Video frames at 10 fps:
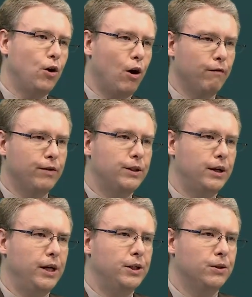
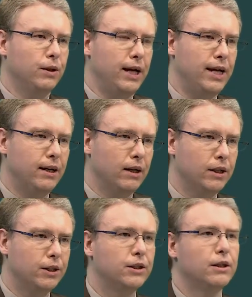conversational
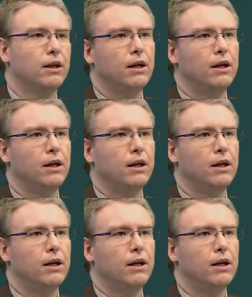English